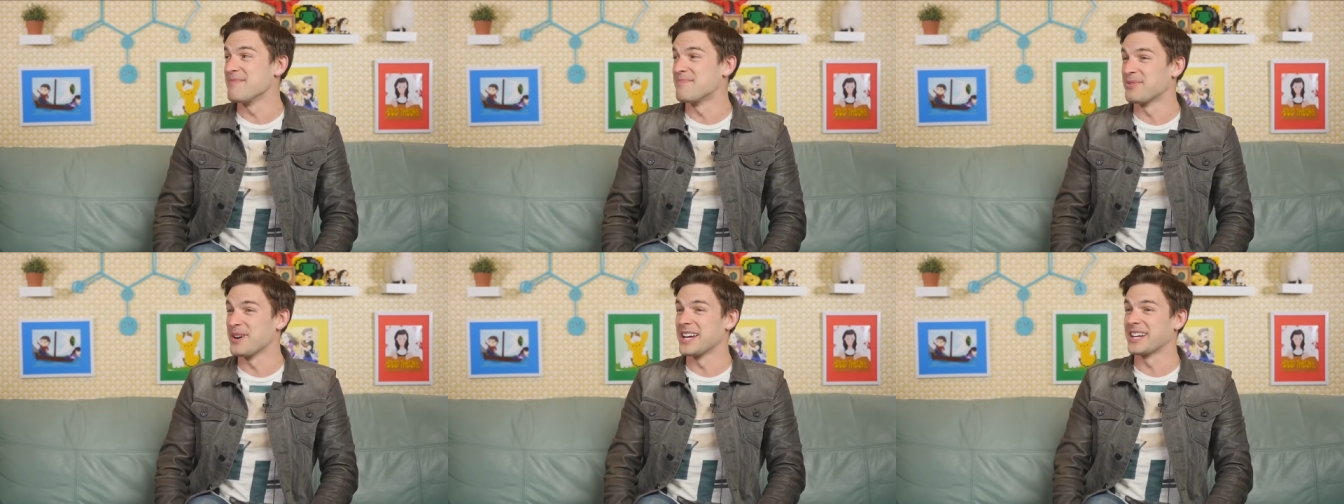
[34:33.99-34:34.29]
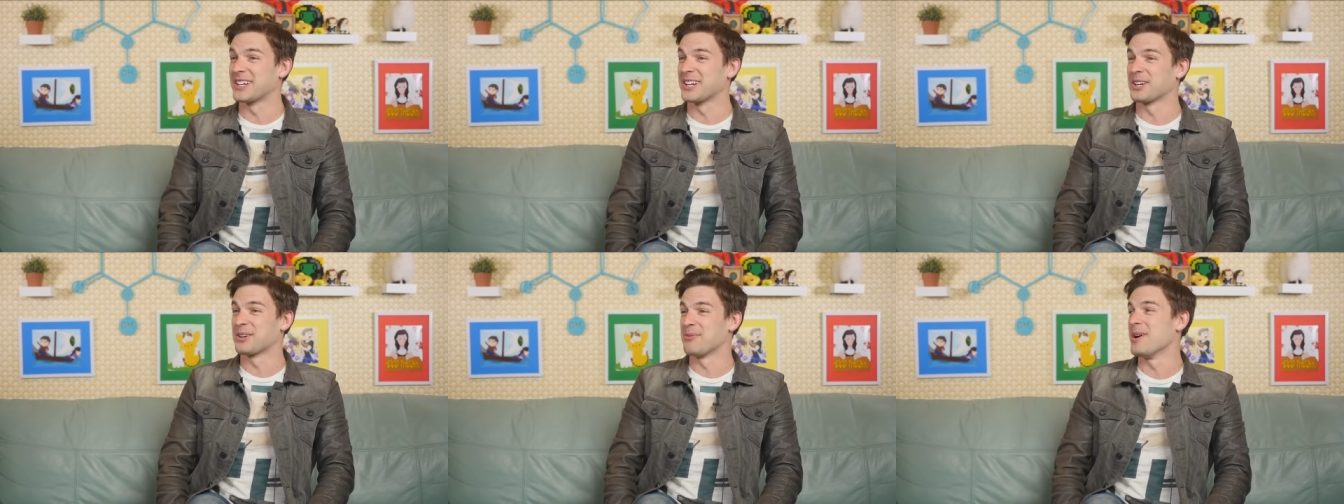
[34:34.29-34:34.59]

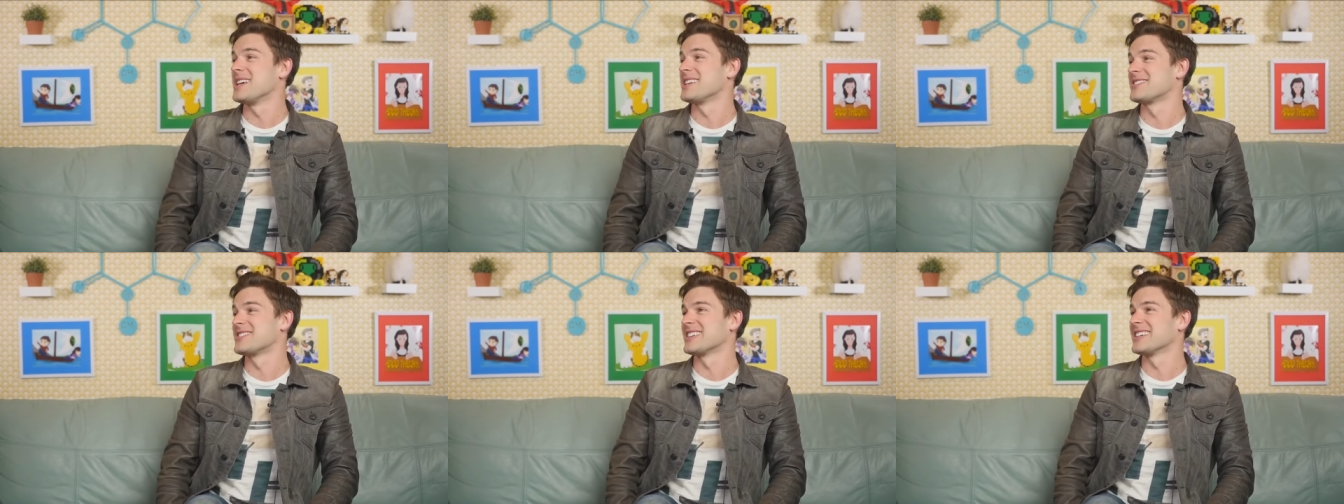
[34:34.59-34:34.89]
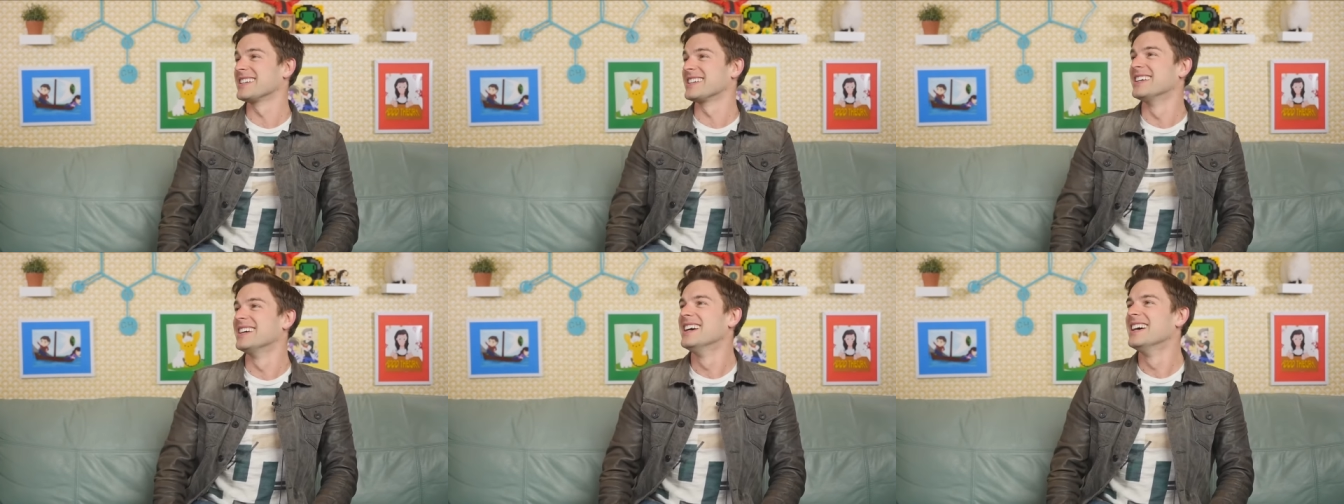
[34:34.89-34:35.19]
tiebreaker
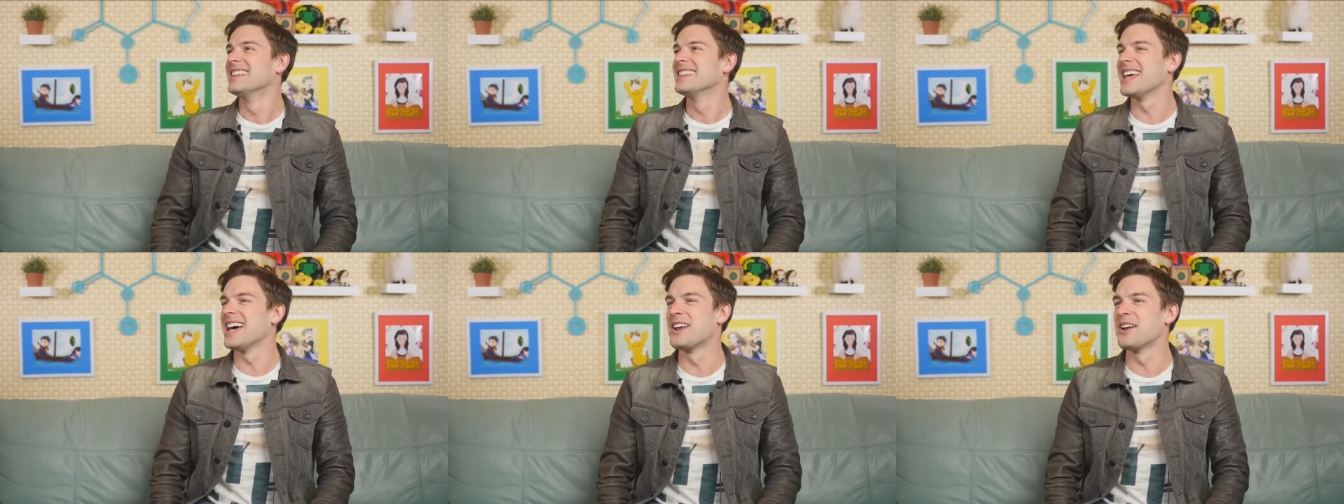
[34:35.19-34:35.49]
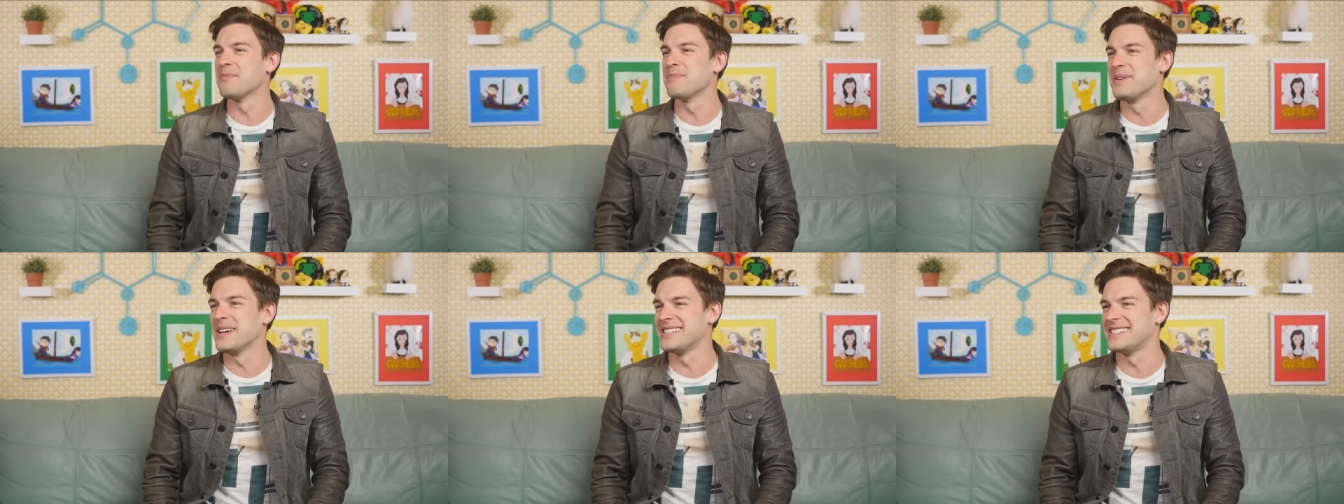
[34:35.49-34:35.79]
question.
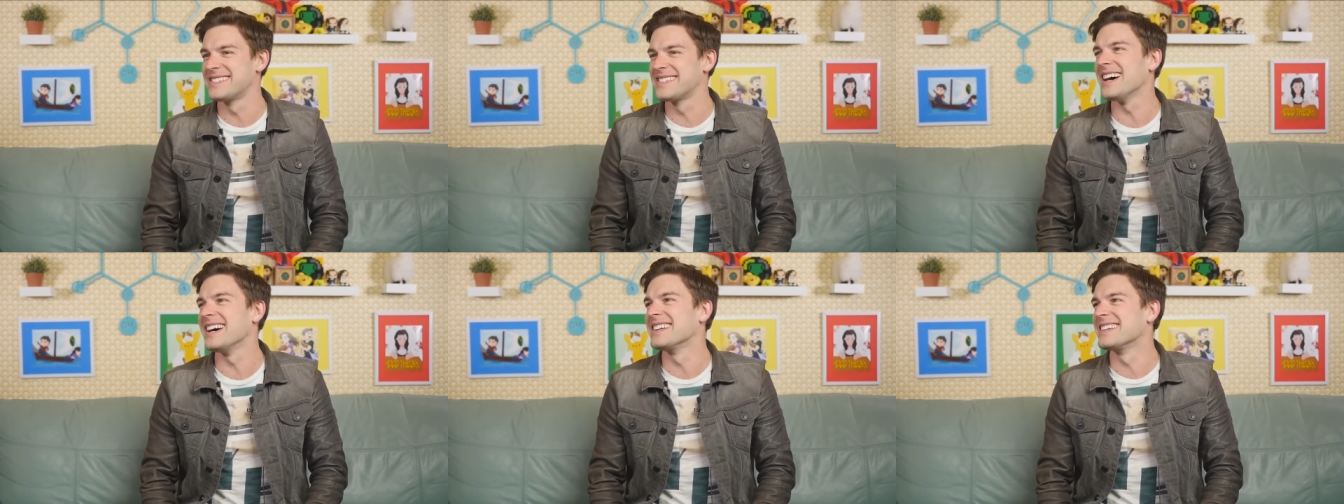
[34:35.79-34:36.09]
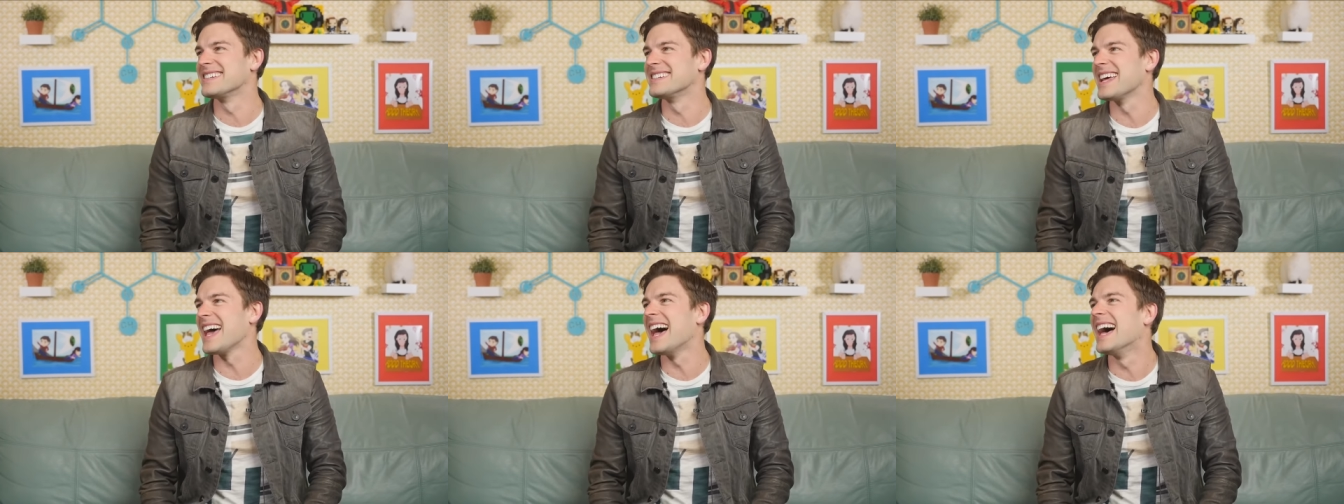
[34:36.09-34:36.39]
That'll be
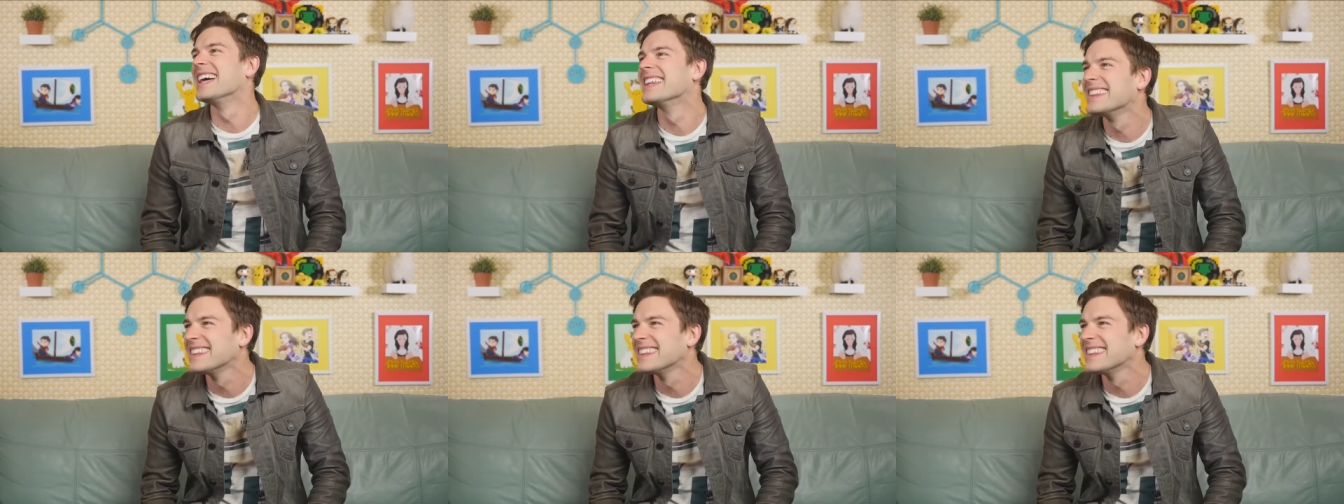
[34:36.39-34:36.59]
sudden death.